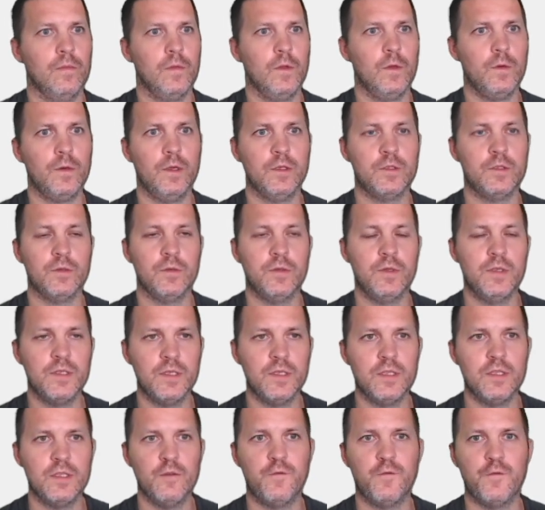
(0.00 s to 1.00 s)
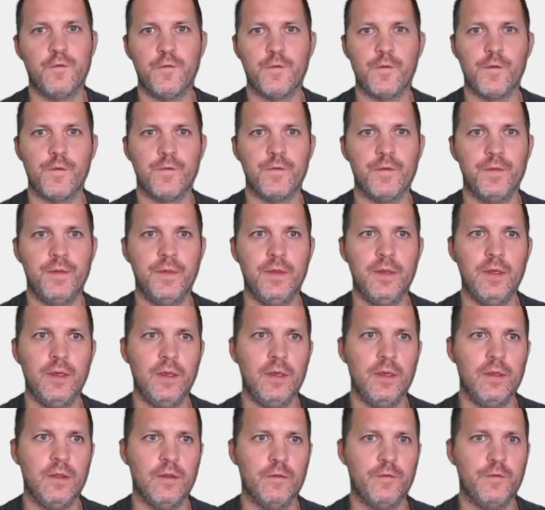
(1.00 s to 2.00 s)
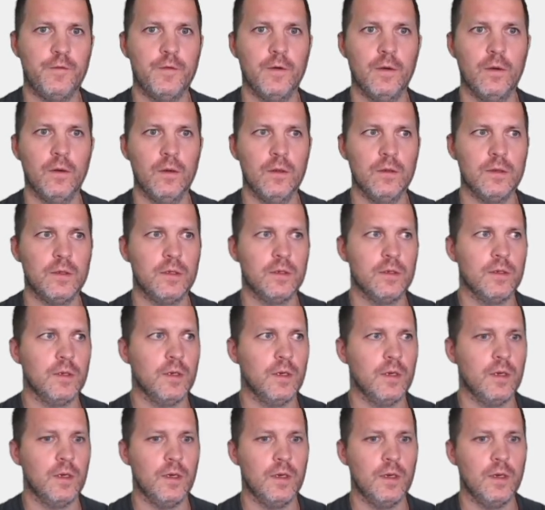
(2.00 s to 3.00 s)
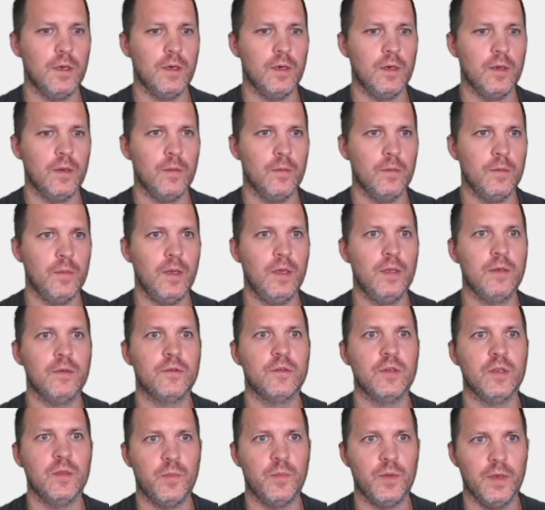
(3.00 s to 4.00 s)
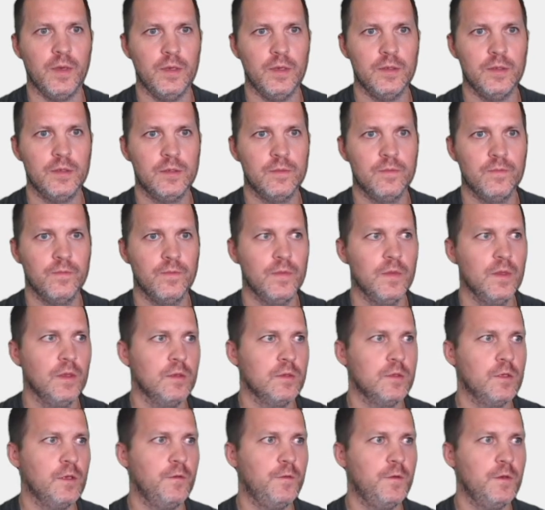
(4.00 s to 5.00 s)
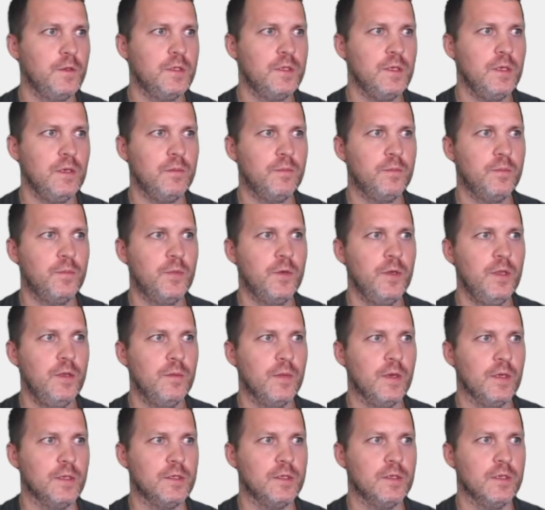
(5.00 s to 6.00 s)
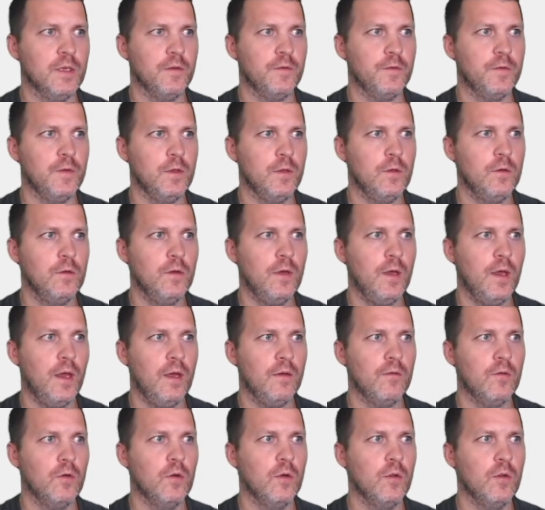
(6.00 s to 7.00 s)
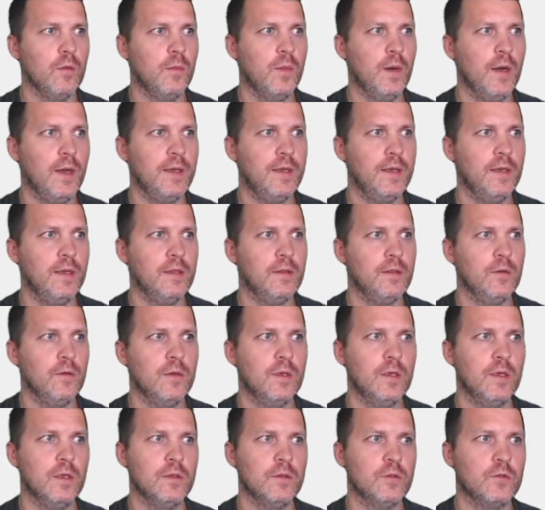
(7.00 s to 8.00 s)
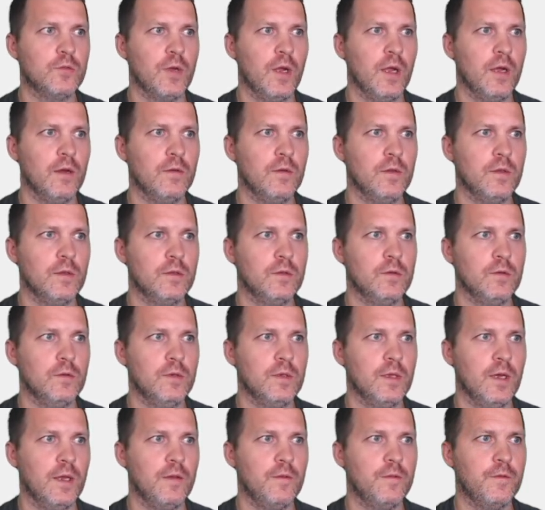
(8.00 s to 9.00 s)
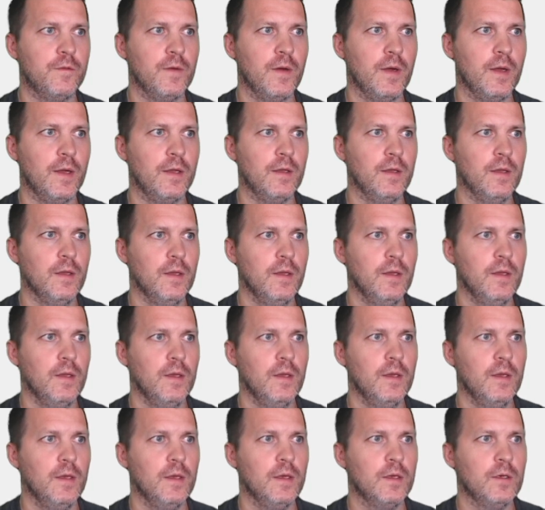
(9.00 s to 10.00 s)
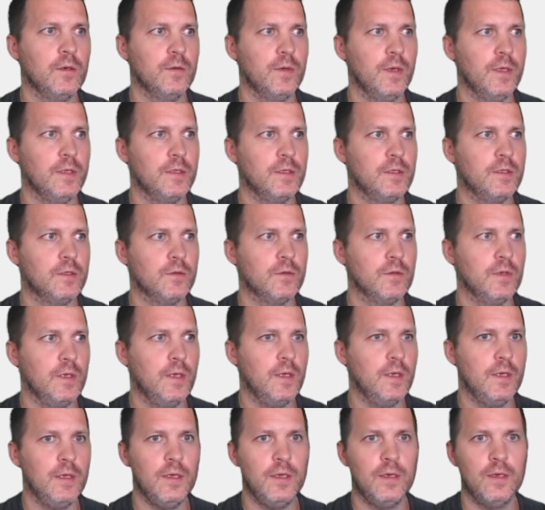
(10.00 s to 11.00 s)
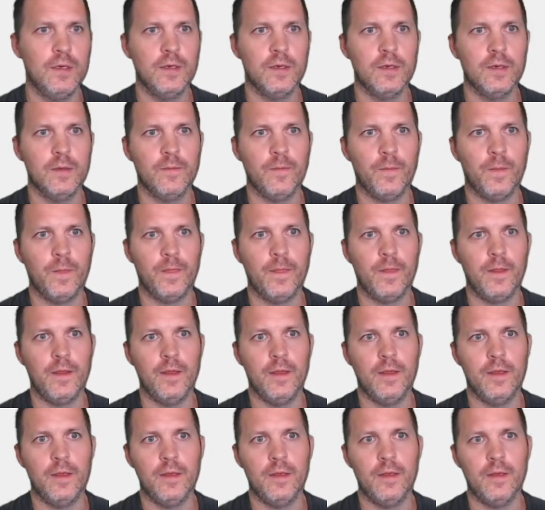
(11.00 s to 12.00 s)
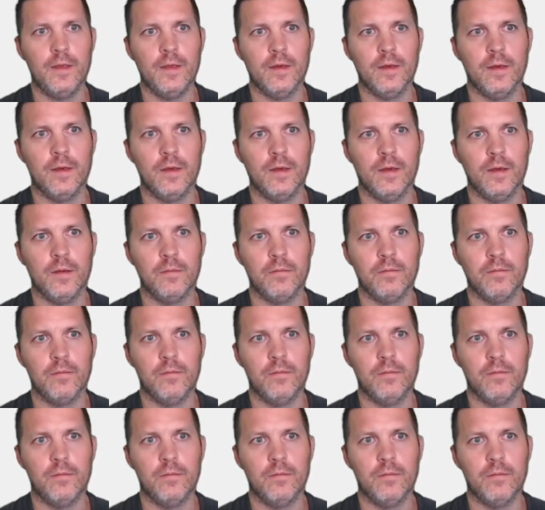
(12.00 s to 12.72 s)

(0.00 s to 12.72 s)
All right, so this is the the default um, entry page. So if you see pretty much nothing, you have all bucket. You can travel to NiFi registry here, and uh,